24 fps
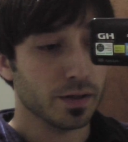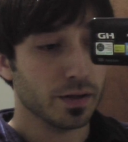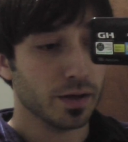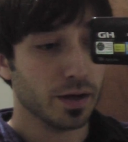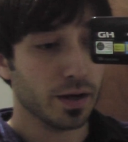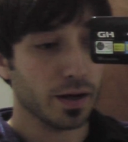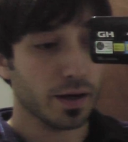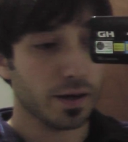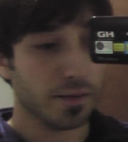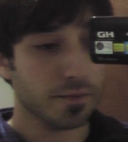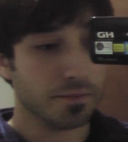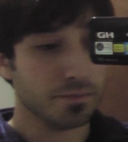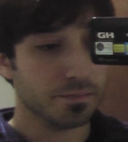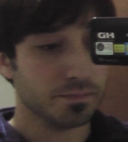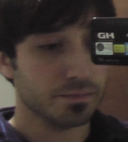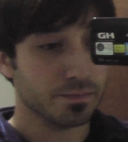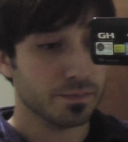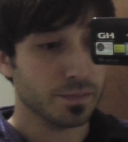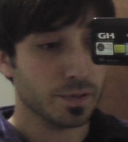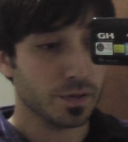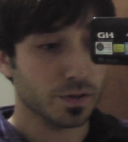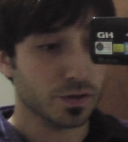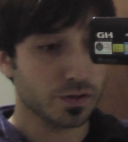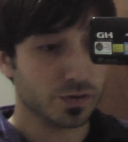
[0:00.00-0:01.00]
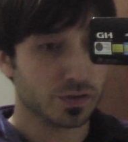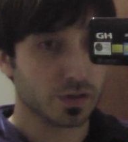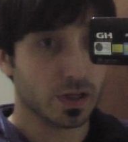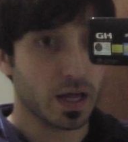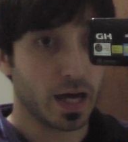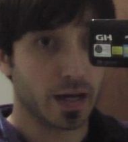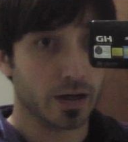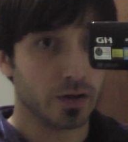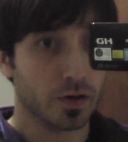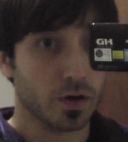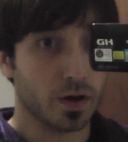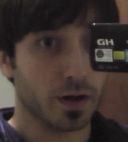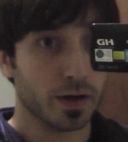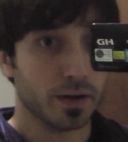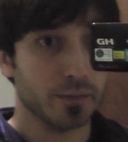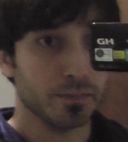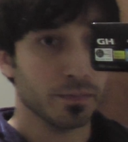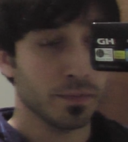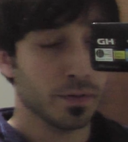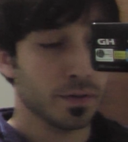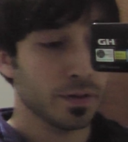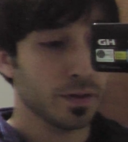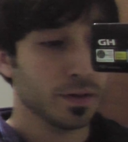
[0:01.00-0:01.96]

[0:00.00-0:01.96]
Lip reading: and you just slide it on it,